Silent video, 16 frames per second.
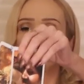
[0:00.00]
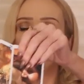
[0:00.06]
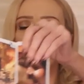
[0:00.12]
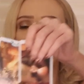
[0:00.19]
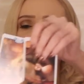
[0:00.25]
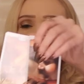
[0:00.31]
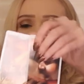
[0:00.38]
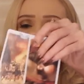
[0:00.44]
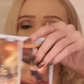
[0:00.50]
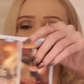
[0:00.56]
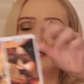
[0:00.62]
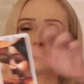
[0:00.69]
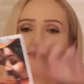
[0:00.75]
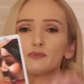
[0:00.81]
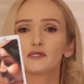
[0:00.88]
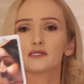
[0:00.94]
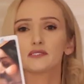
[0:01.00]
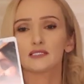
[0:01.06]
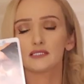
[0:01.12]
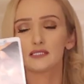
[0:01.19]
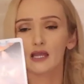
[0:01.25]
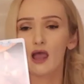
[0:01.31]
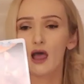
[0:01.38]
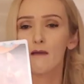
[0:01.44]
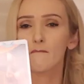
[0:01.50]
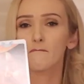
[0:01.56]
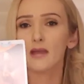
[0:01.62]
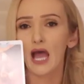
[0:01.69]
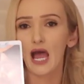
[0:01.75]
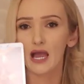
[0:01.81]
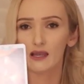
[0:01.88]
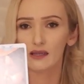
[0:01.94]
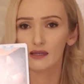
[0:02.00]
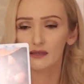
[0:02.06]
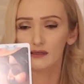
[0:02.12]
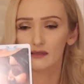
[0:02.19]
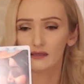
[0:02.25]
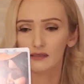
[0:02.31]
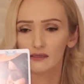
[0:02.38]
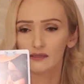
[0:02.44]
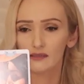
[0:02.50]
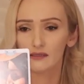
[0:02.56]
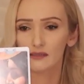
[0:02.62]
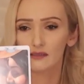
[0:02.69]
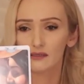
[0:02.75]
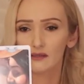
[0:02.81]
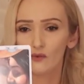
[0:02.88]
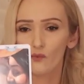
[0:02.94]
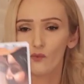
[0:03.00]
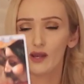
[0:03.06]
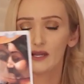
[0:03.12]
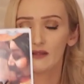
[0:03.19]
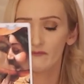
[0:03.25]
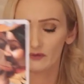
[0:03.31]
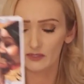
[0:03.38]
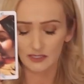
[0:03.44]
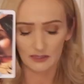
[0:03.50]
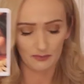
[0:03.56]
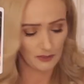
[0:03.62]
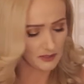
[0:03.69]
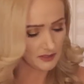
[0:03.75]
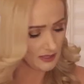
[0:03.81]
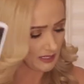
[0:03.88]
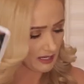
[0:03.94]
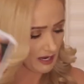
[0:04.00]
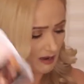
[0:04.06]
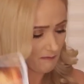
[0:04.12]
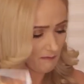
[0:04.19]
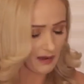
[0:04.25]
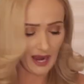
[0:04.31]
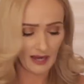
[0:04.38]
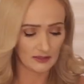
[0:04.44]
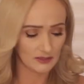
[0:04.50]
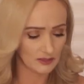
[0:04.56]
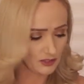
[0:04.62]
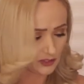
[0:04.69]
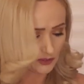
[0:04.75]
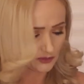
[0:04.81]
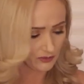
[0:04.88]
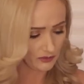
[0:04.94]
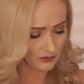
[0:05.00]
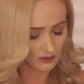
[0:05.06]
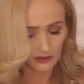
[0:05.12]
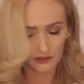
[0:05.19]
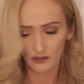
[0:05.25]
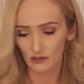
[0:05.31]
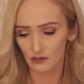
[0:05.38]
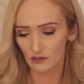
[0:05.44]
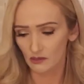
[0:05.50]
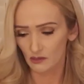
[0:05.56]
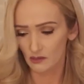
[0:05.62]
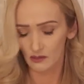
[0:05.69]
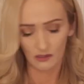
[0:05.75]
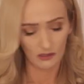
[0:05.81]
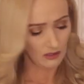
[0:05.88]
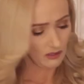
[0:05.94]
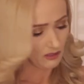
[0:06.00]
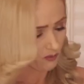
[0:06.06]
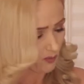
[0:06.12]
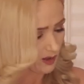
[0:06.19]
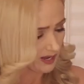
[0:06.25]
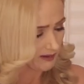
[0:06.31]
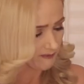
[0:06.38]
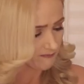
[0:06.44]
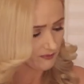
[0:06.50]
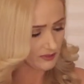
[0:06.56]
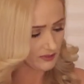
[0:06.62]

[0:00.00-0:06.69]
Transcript: waiting for this person to come back, waiting for this person to come back to you, waiting for